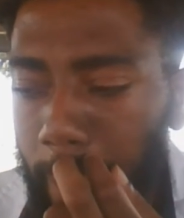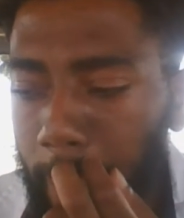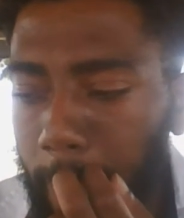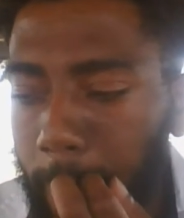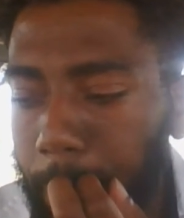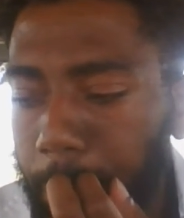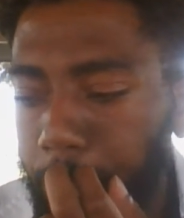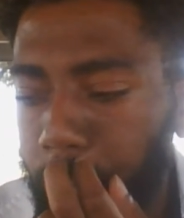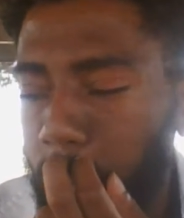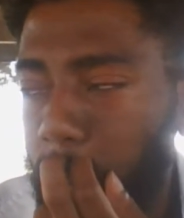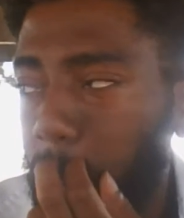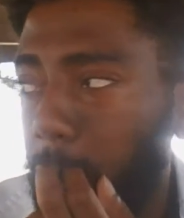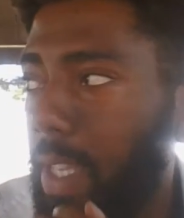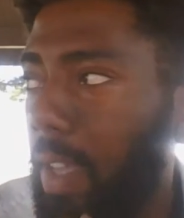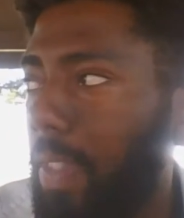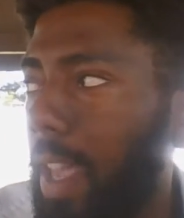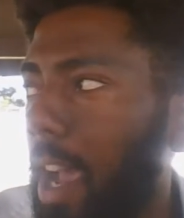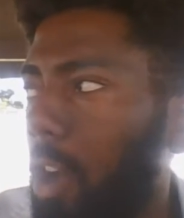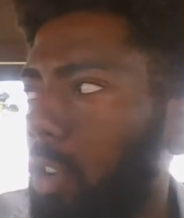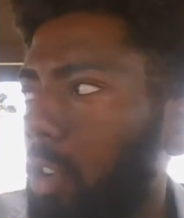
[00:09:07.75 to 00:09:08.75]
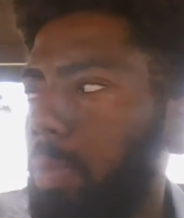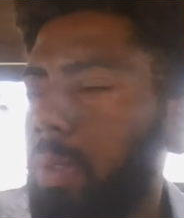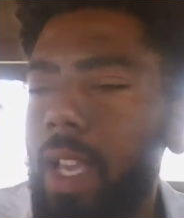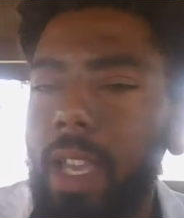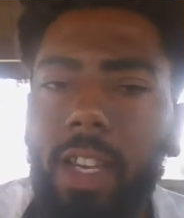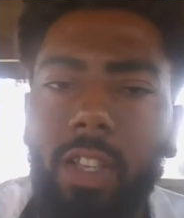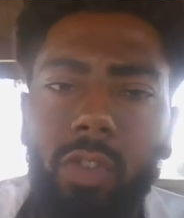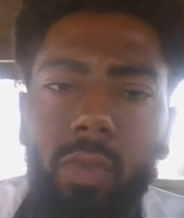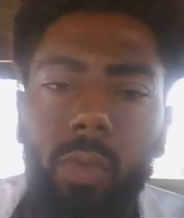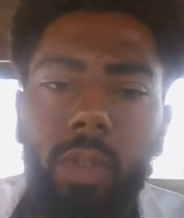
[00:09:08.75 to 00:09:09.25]
Um, so yeah, the outer
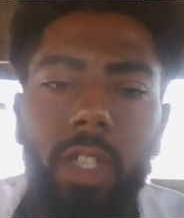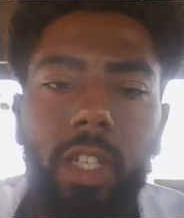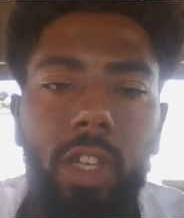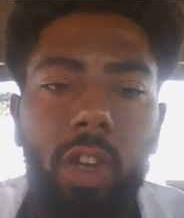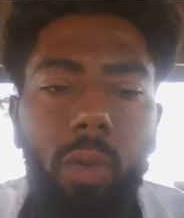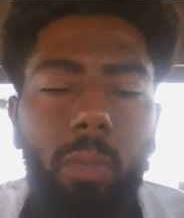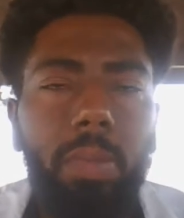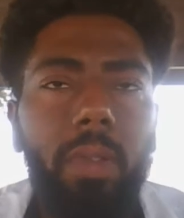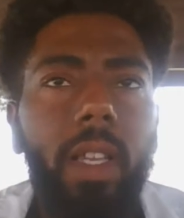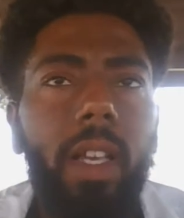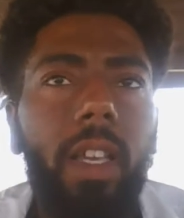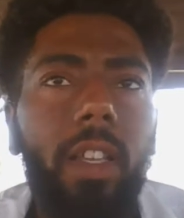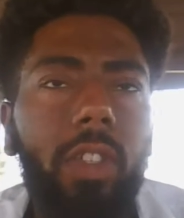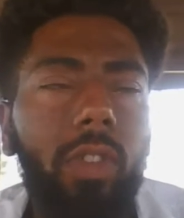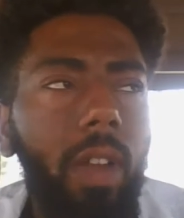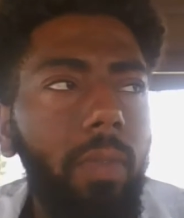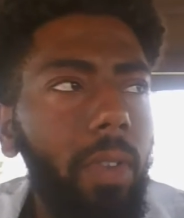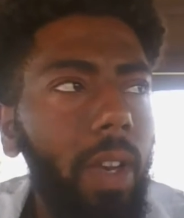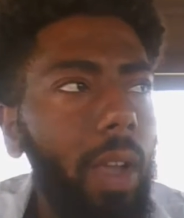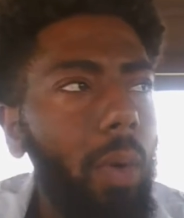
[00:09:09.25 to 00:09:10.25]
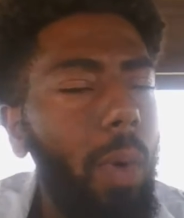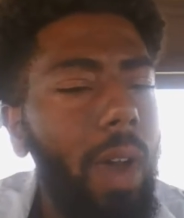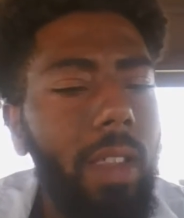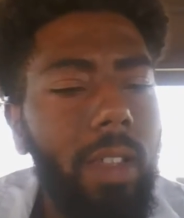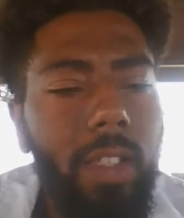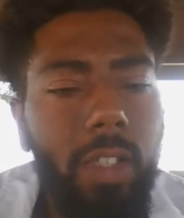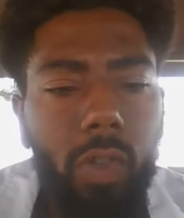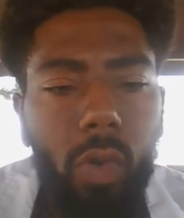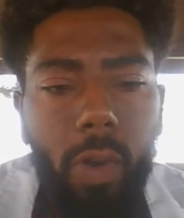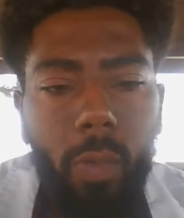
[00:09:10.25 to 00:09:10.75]
planets really don't play. So I feel like while
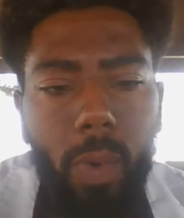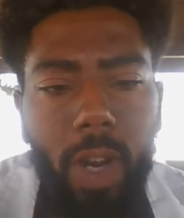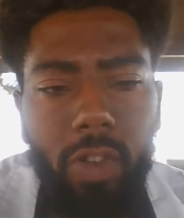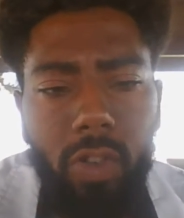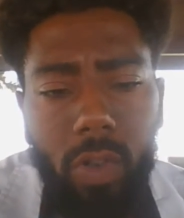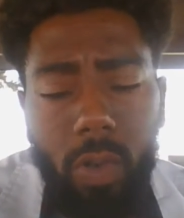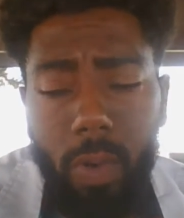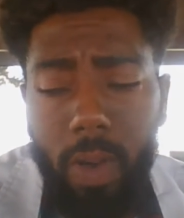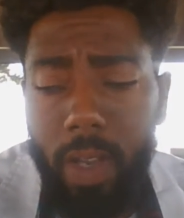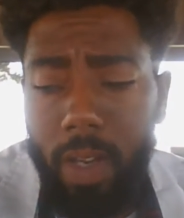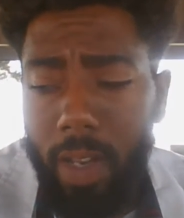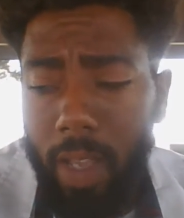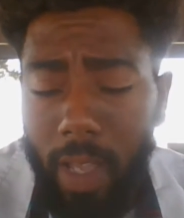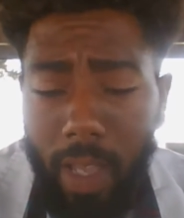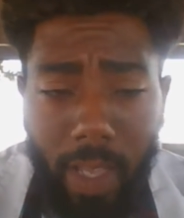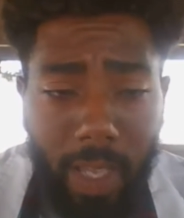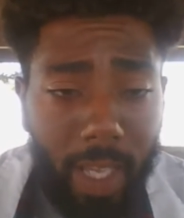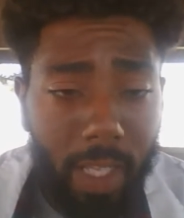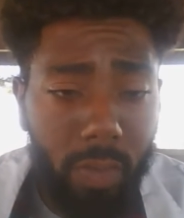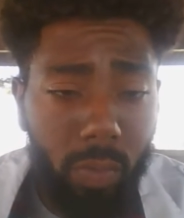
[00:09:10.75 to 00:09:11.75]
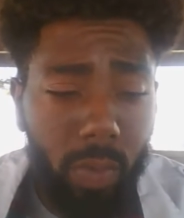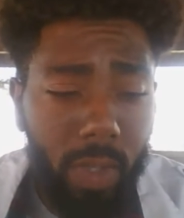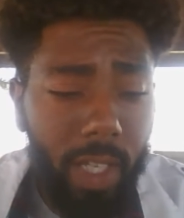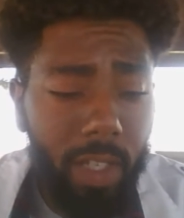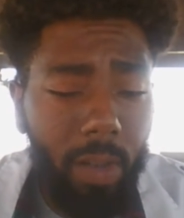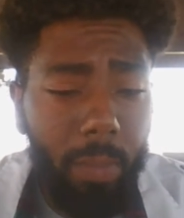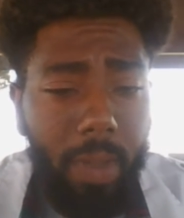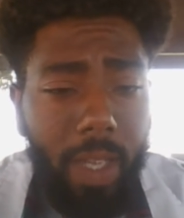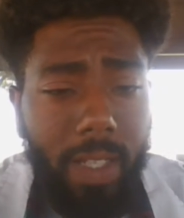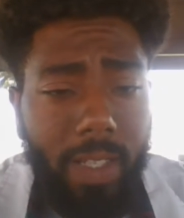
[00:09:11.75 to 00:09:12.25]
this is going retrograde, it's
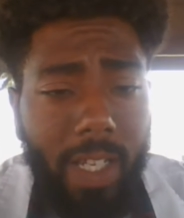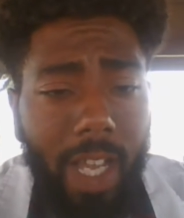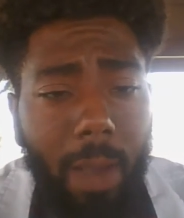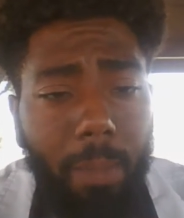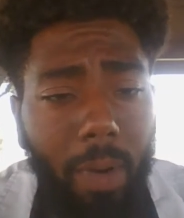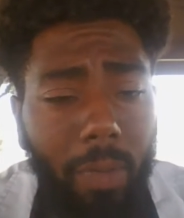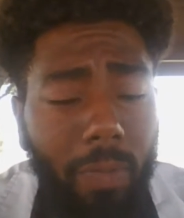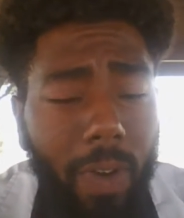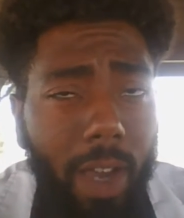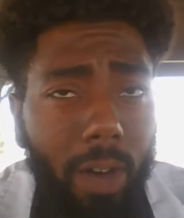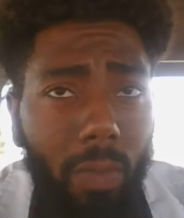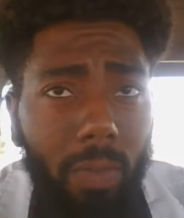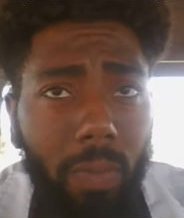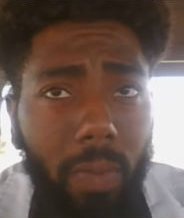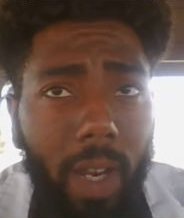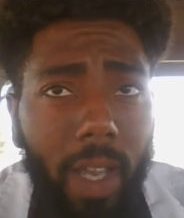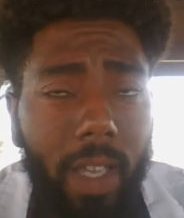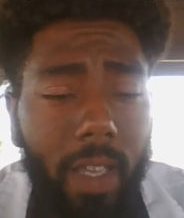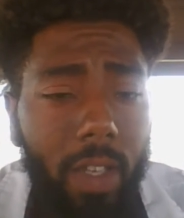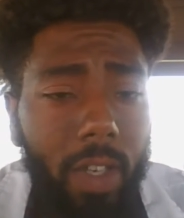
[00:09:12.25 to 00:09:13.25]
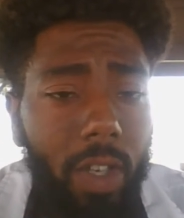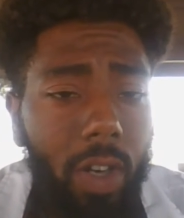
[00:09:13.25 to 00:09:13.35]
really going to be a time of fight or flight.